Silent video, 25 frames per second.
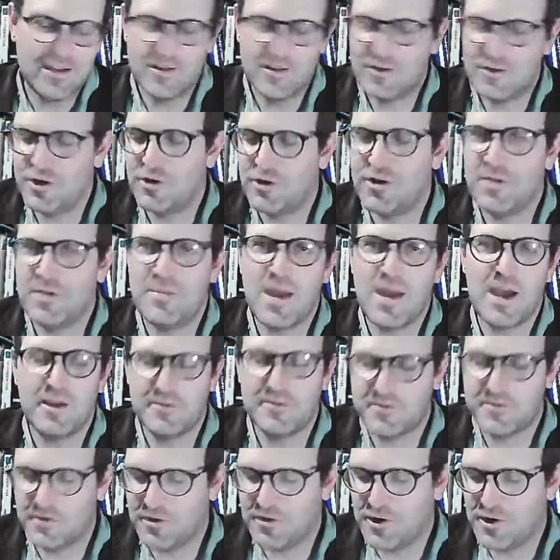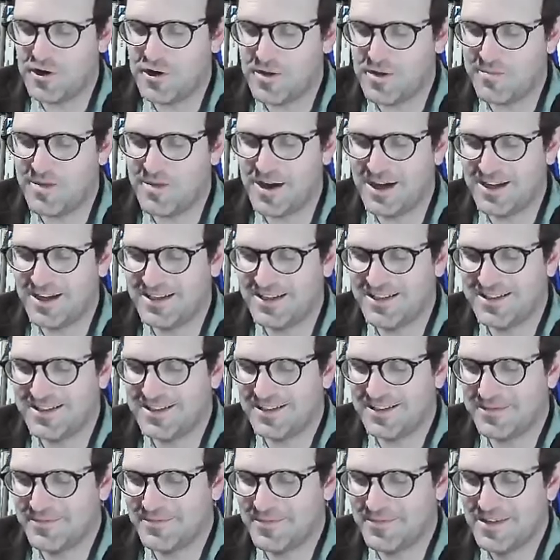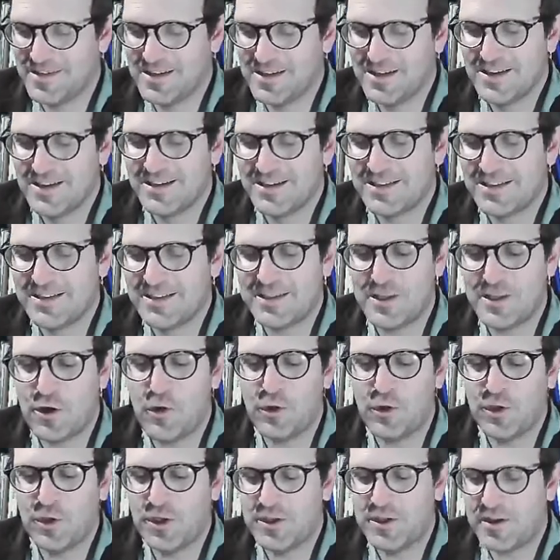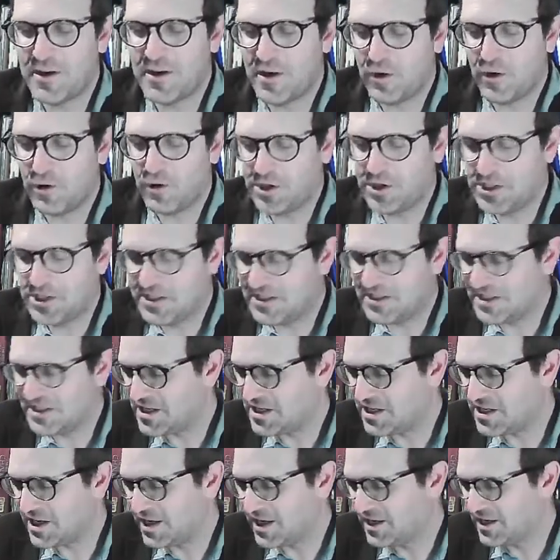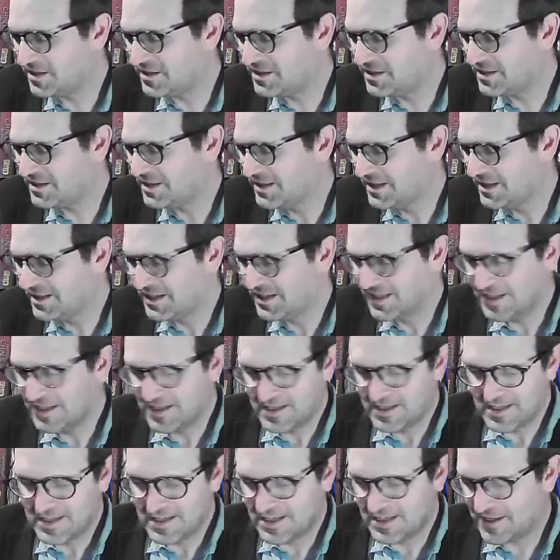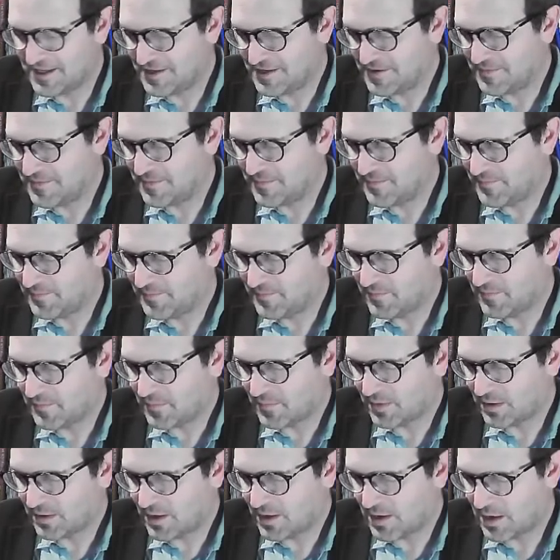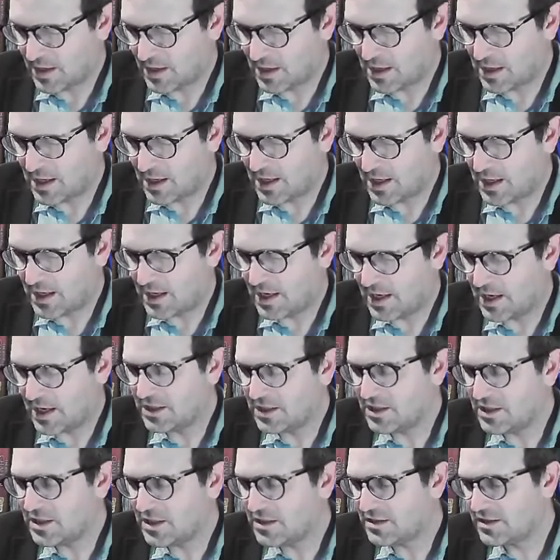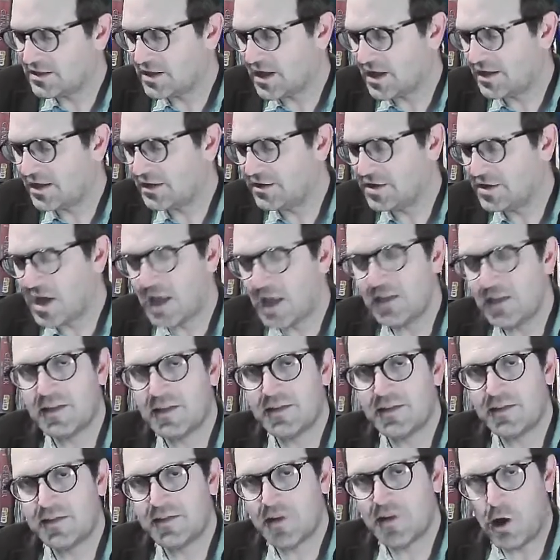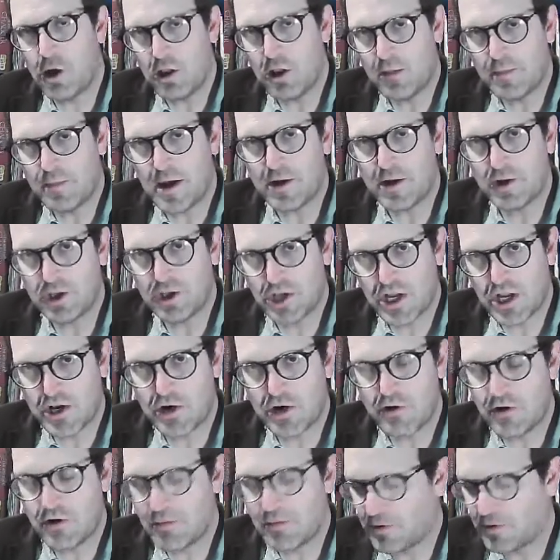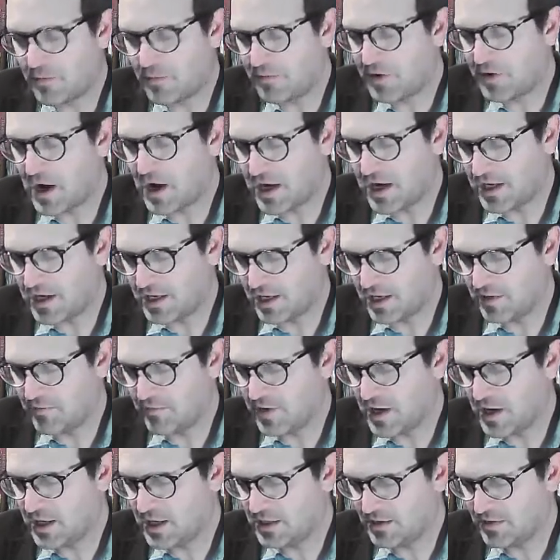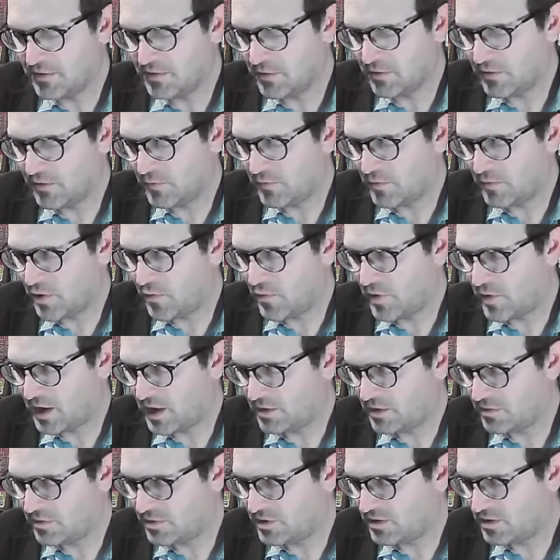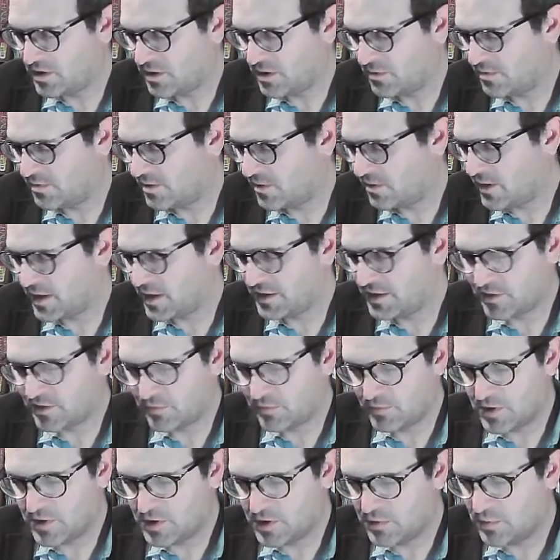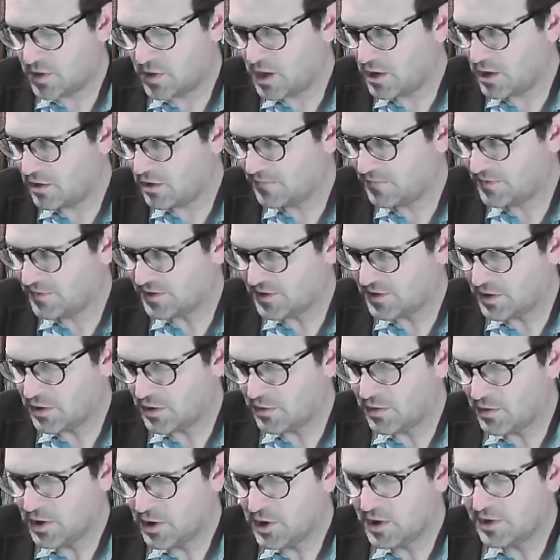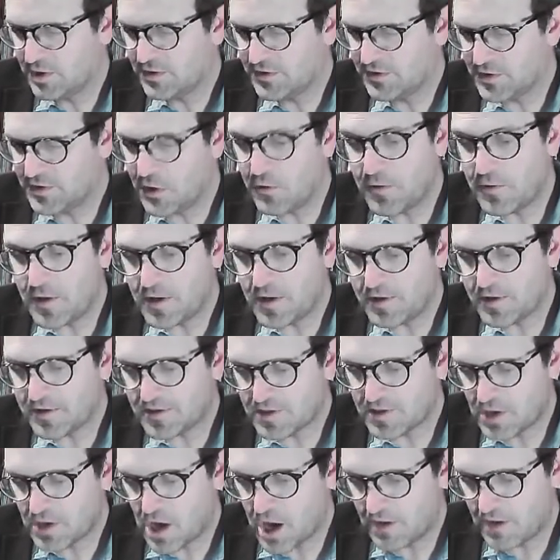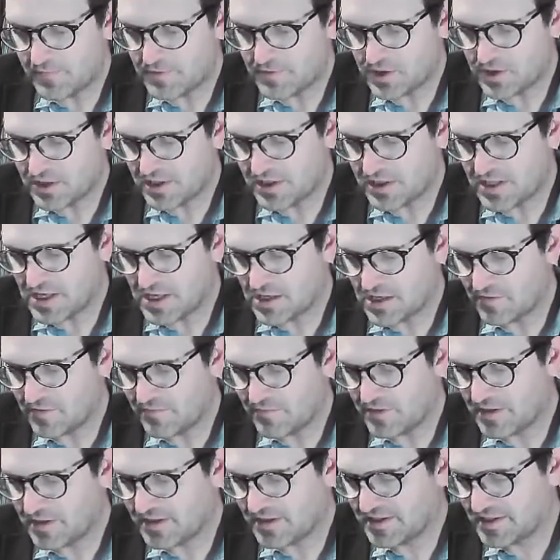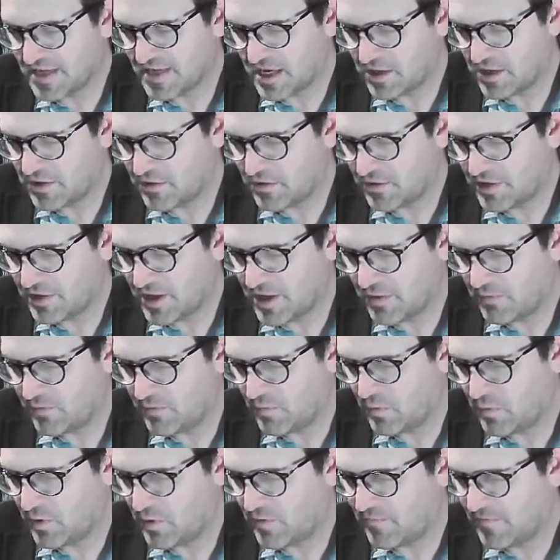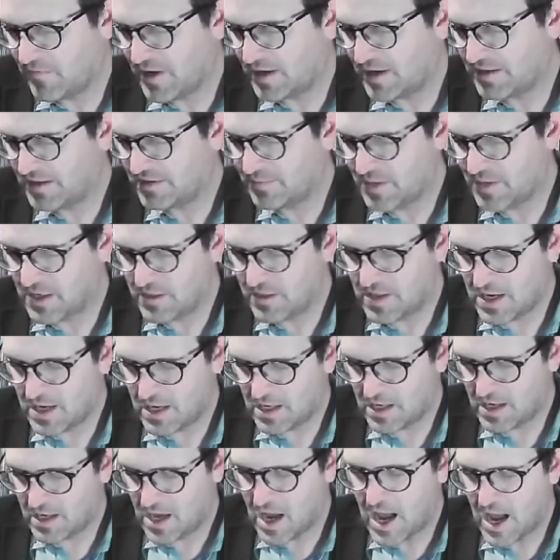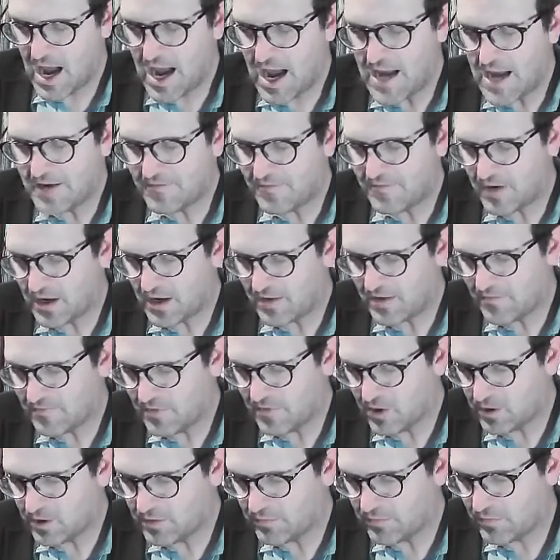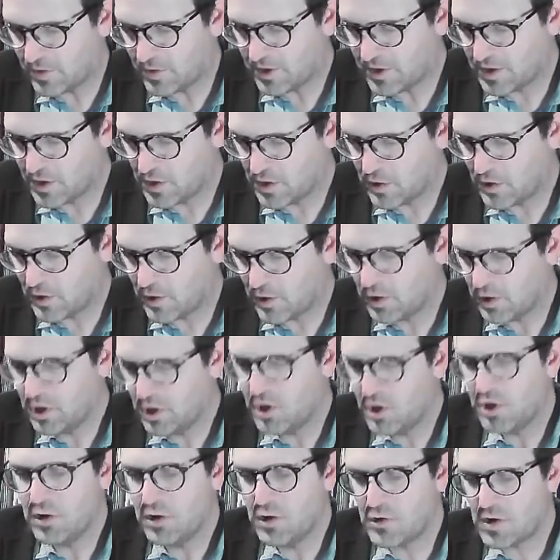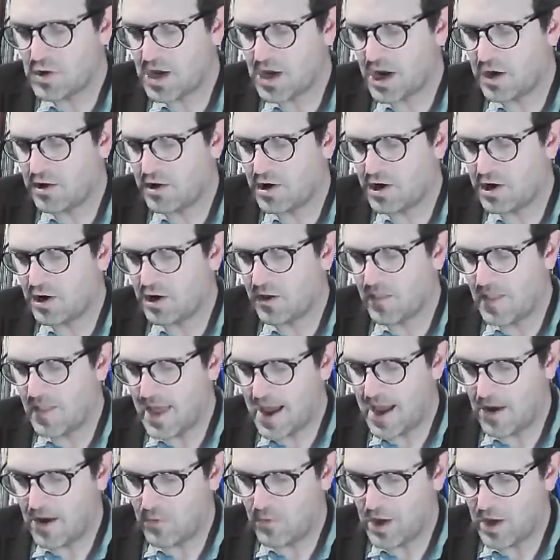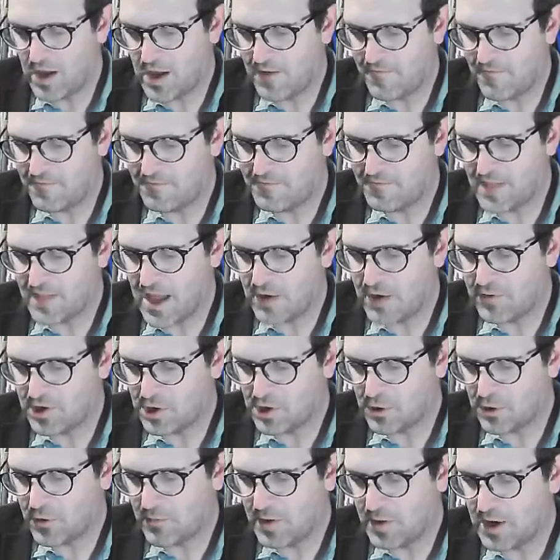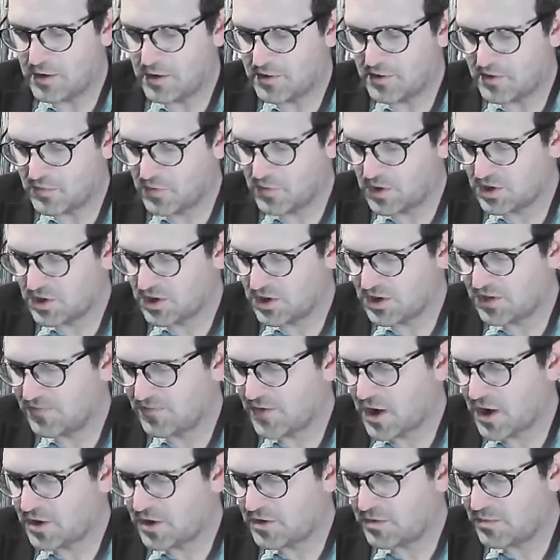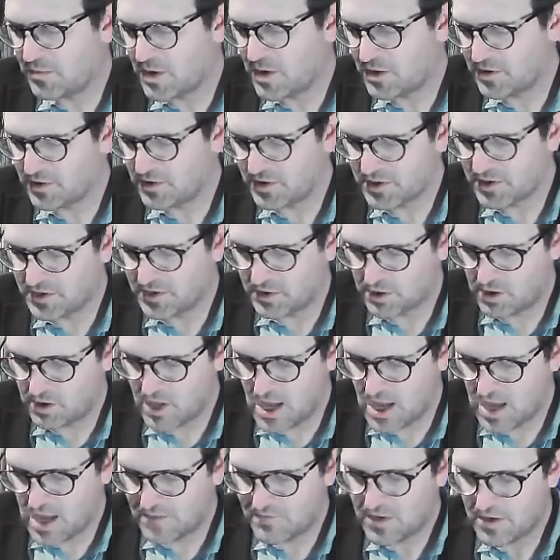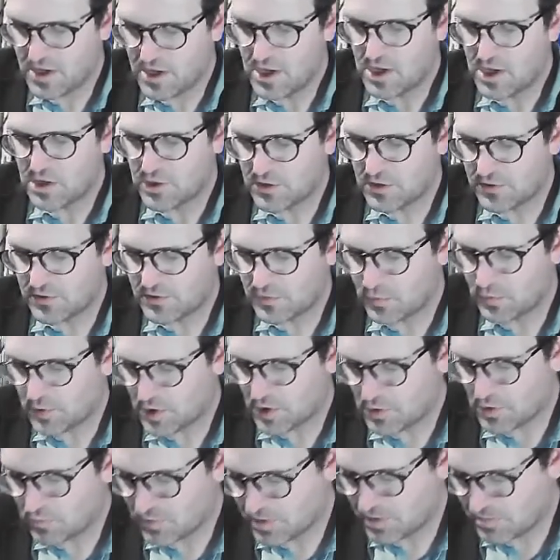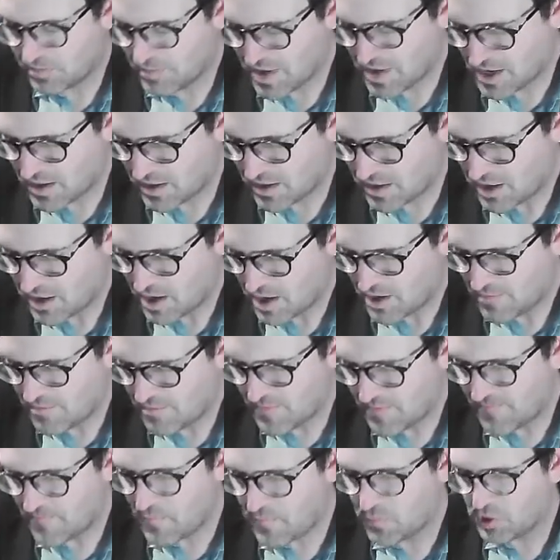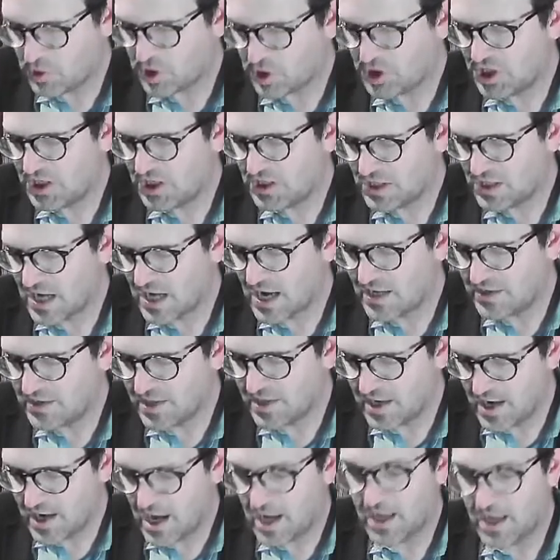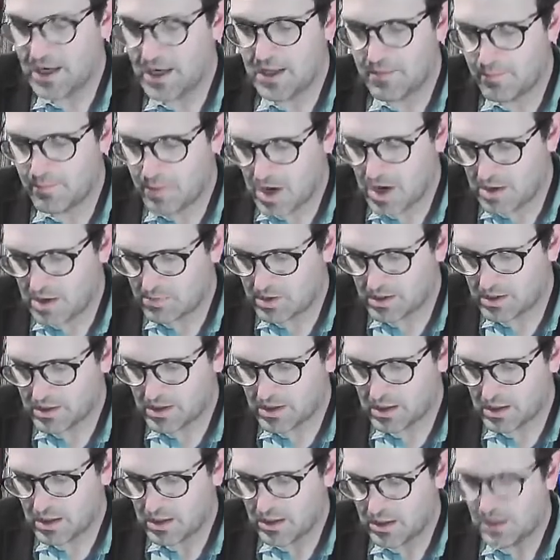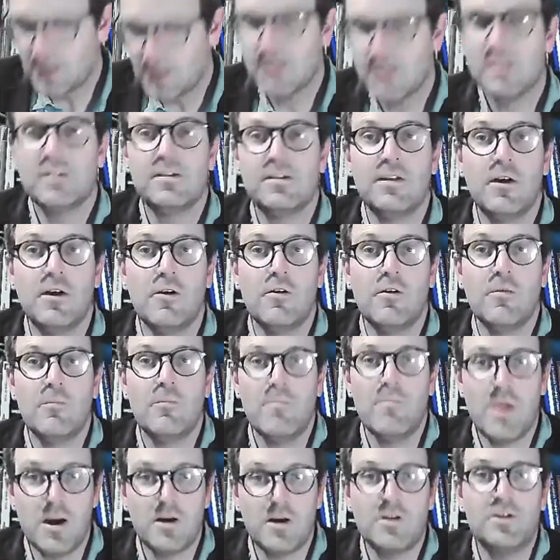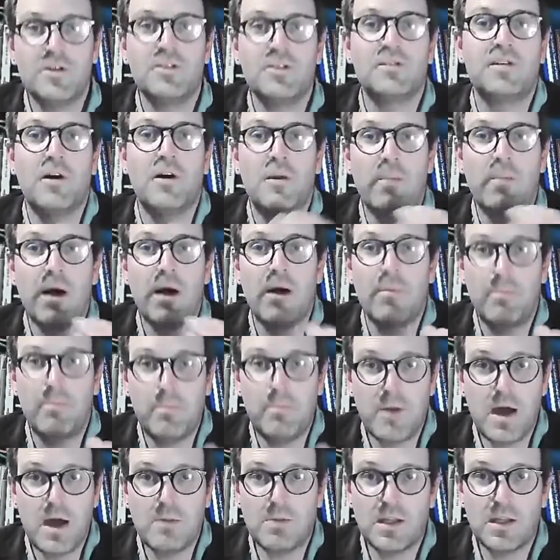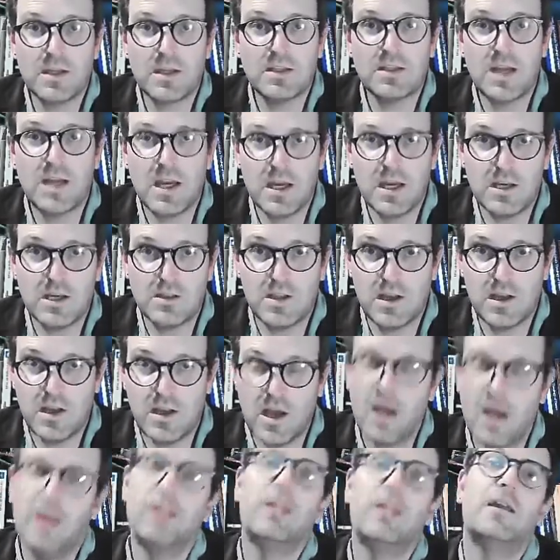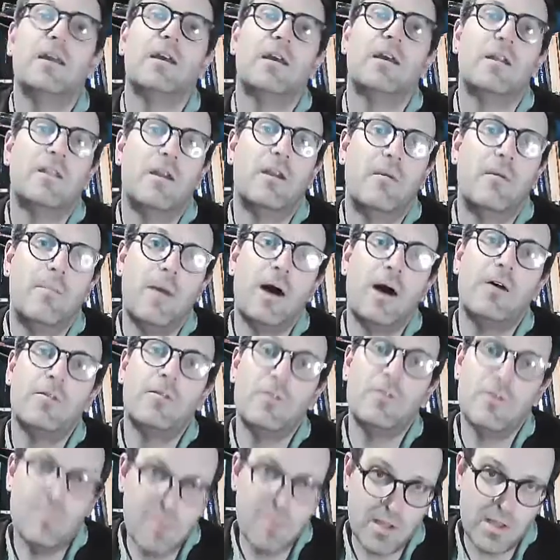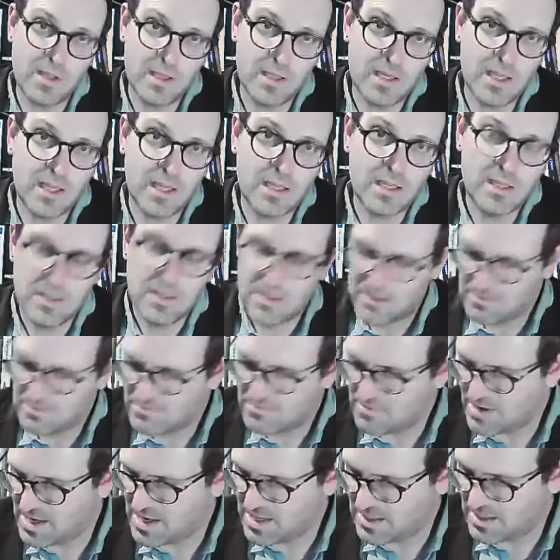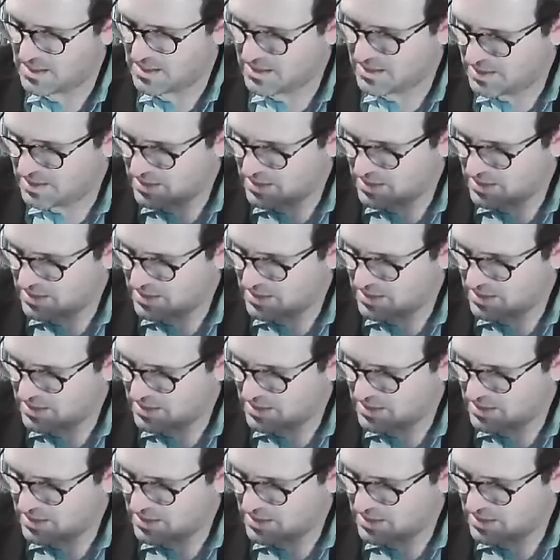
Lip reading: dirty mouths or dirty minds, old sea dogs. And this is all about gender and propriety, right? So around the lines 312 or so. So they'll scoff. Just think of the scandal that would face me then. I'd find fault with a girl who carried on that way, flouting her parents' wishes, father, mother, still alive, consorting with men before she'd tied the knot in public. So marriages are about public tying the knot, and they're about nobility, right?